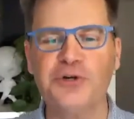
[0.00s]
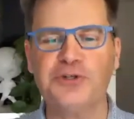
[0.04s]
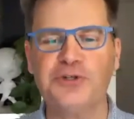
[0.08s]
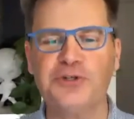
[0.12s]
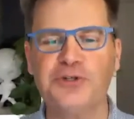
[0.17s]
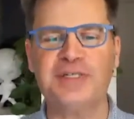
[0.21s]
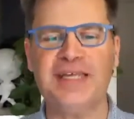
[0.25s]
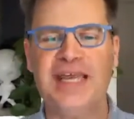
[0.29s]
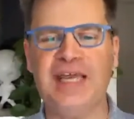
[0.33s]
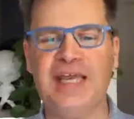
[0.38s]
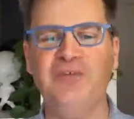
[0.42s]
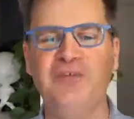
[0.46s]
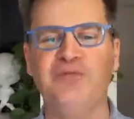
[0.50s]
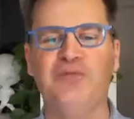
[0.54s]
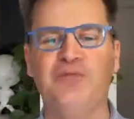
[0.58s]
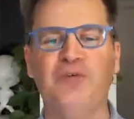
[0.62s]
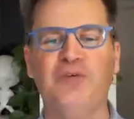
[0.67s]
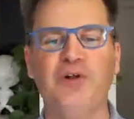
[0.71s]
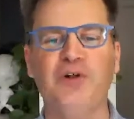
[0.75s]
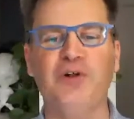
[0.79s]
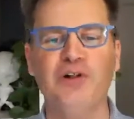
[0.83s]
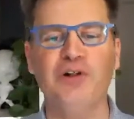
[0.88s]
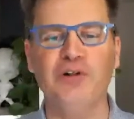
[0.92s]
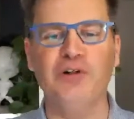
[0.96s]

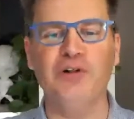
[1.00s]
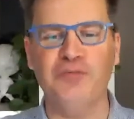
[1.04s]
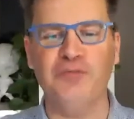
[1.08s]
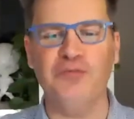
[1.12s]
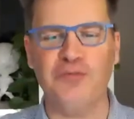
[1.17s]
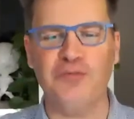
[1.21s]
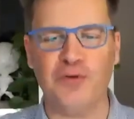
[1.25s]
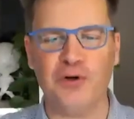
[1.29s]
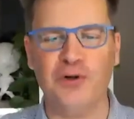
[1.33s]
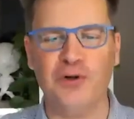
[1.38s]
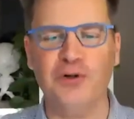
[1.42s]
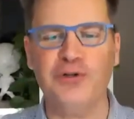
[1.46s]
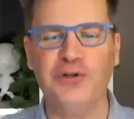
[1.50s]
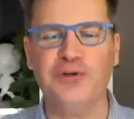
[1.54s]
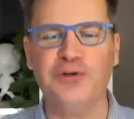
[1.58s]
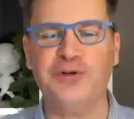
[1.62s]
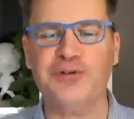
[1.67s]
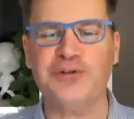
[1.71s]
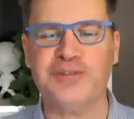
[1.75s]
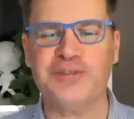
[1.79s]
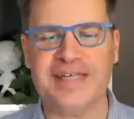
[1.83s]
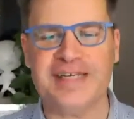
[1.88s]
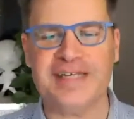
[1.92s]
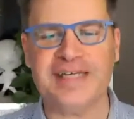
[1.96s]
Involve all your
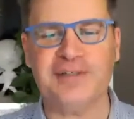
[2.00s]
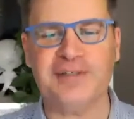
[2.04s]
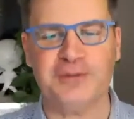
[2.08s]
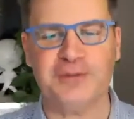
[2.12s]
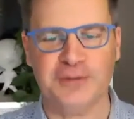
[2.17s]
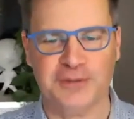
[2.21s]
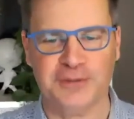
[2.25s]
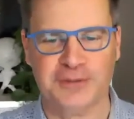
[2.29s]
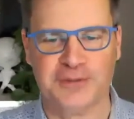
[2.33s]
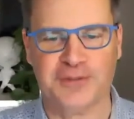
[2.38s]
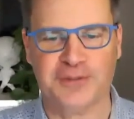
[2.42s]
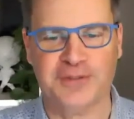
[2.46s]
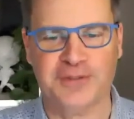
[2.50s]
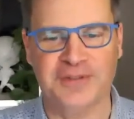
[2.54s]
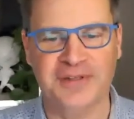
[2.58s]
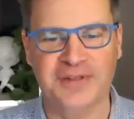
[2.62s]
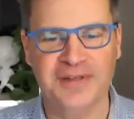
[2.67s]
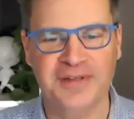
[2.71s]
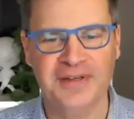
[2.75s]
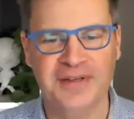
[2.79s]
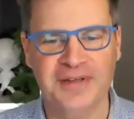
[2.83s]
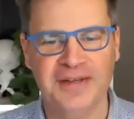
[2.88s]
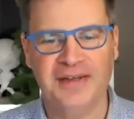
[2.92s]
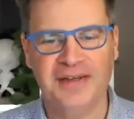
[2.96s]
stakeholders.
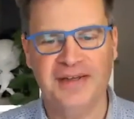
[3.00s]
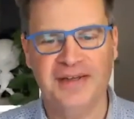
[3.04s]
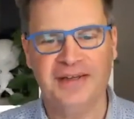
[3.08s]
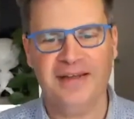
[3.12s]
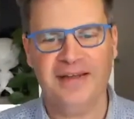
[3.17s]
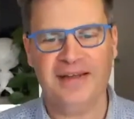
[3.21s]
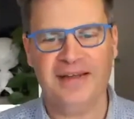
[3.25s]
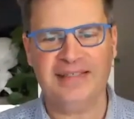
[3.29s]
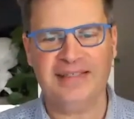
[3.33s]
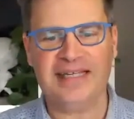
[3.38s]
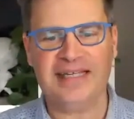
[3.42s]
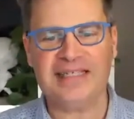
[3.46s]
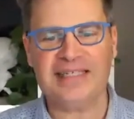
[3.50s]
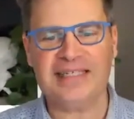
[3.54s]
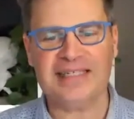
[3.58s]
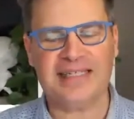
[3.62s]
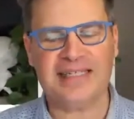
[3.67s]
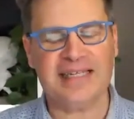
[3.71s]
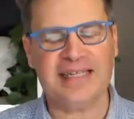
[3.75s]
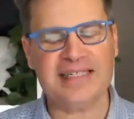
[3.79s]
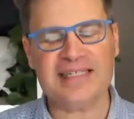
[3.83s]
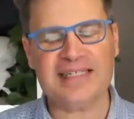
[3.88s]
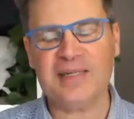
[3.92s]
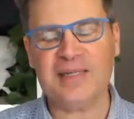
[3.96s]

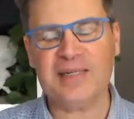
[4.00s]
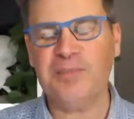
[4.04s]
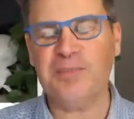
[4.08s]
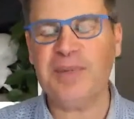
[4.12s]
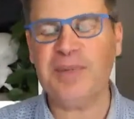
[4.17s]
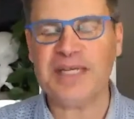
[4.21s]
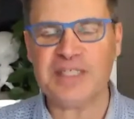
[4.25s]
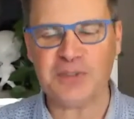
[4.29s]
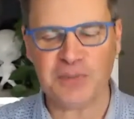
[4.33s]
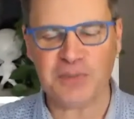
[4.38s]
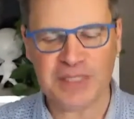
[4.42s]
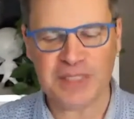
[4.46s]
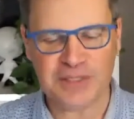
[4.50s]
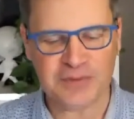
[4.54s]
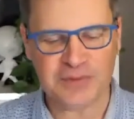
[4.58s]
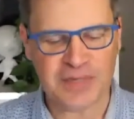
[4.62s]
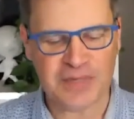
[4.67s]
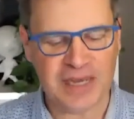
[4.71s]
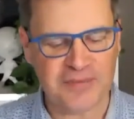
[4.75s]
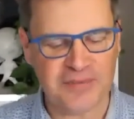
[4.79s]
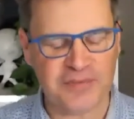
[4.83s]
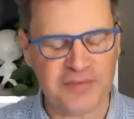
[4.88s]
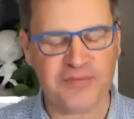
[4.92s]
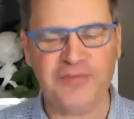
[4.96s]
That's the best way to
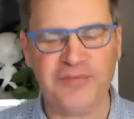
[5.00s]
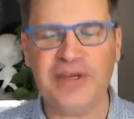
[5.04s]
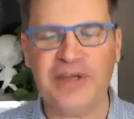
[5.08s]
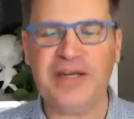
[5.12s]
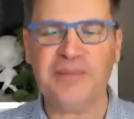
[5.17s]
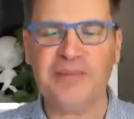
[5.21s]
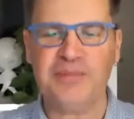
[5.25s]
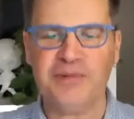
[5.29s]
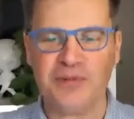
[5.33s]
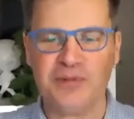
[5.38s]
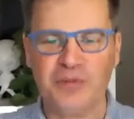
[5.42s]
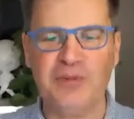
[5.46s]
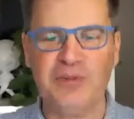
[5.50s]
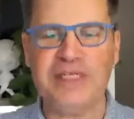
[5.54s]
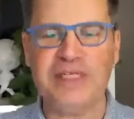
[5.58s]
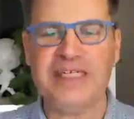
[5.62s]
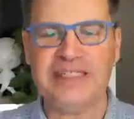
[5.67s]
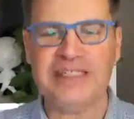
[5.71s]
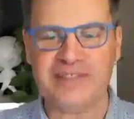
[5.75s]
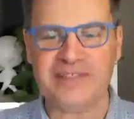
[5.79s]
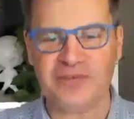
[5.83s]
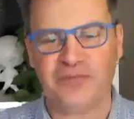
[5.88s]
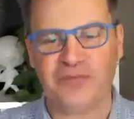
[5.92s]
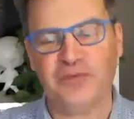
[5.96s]
have
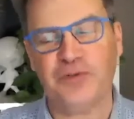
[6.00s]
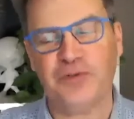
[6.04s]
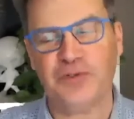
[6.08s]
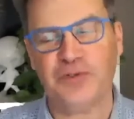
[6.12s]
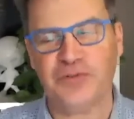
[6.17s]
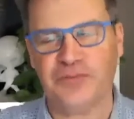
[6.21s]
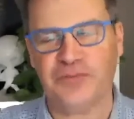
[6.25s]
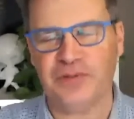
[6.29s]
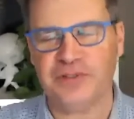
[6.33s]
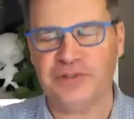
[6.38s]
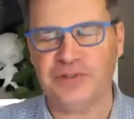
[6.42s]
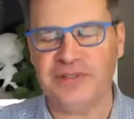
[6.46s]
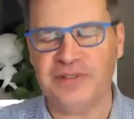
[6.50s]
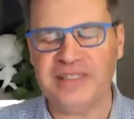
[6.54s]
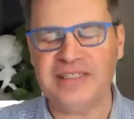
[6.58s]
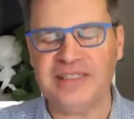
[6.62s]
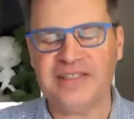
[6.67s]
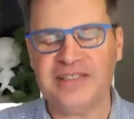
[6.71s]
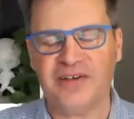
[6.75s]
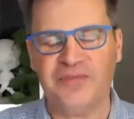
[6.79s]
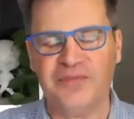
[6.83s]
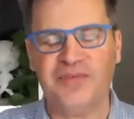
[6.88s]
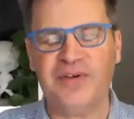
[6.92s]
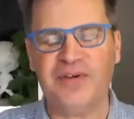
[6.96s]
first of all, you need a
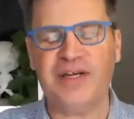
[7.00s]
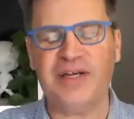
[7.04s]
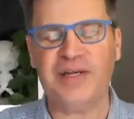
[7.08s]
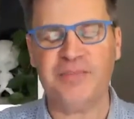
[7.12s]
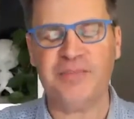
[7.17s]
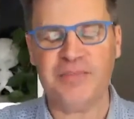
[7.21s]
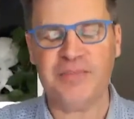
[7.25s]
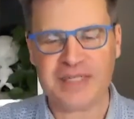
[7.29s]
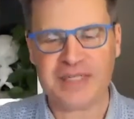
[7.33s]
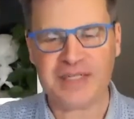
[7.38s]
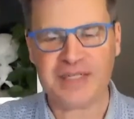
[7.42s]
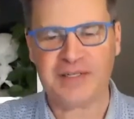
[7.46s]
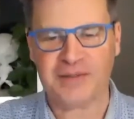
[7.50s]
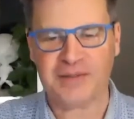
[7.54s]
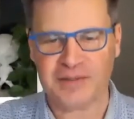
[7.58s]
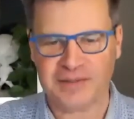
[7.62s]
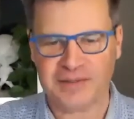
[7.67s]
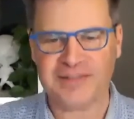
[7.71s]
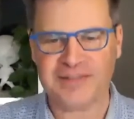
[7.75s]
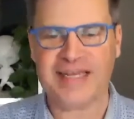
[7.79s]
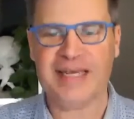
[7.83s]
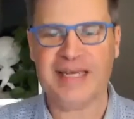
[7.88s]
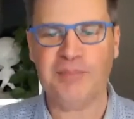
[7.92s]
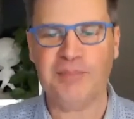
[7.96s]
very big
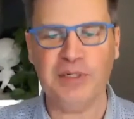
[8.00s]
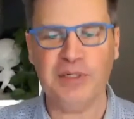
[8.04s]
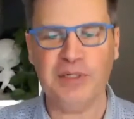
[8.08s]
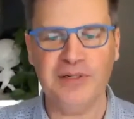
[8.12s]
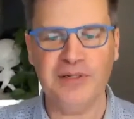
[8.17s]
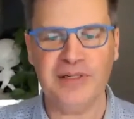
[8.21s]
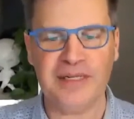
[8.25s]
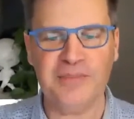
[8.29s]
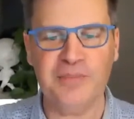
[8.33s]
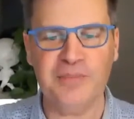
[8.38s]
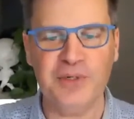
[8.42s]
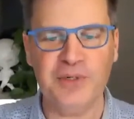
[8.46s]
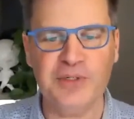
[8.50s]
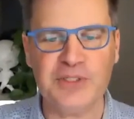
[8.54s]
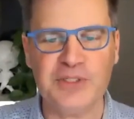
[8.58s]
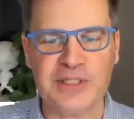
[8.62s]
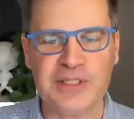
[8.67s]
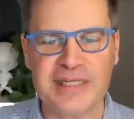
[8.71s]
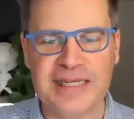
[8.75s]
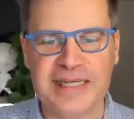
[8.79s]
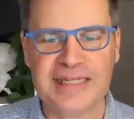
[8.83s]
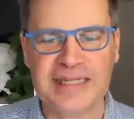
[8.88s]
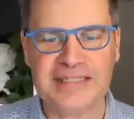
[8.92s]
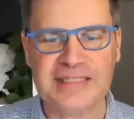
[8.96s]
table in most
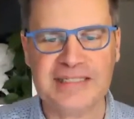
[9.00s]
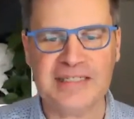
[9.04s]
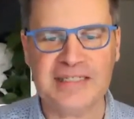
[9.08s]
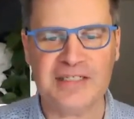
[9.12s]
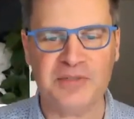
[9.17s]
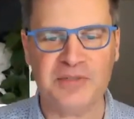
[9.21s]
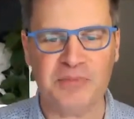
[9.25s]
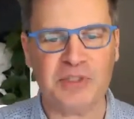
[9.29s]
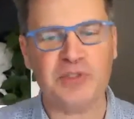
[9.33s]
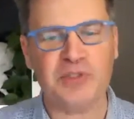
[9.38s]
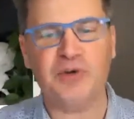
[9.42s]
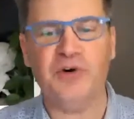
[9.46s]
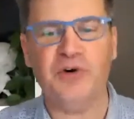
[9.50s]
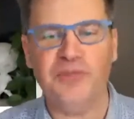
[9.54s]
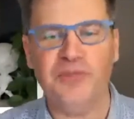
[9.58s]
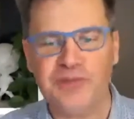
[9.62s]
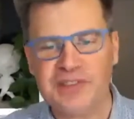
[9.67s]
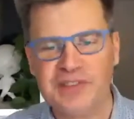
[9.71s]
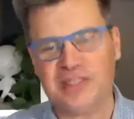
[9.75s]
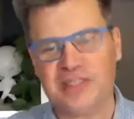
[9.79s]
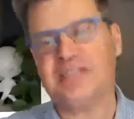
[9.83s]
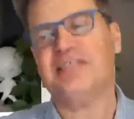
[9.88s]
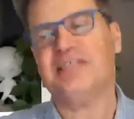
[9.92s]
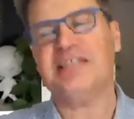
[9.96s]
cases. With COVID,
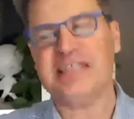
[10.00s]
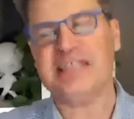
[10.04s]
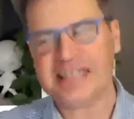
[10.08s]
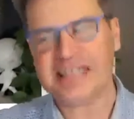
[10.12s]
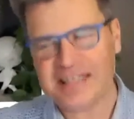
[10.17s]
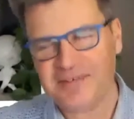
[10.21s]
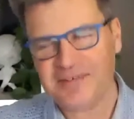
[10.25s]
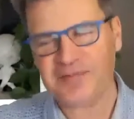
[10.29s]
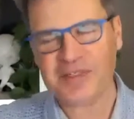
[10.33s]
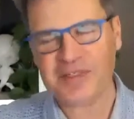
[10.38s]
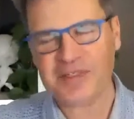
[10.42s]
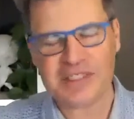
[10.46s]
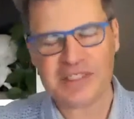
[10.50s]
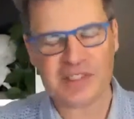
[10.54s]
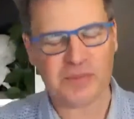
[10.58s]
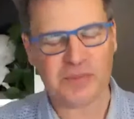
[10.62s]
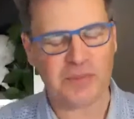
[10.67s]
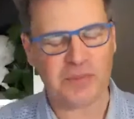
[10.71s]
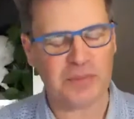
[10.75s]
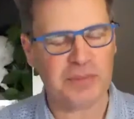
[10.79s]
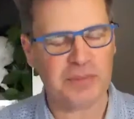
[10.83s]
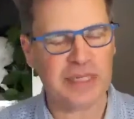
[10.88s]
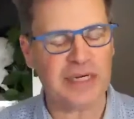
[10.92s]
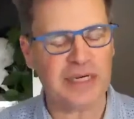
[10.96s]
it even needs to
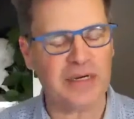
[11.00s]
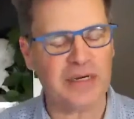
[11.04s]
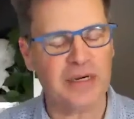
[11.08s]
be bigger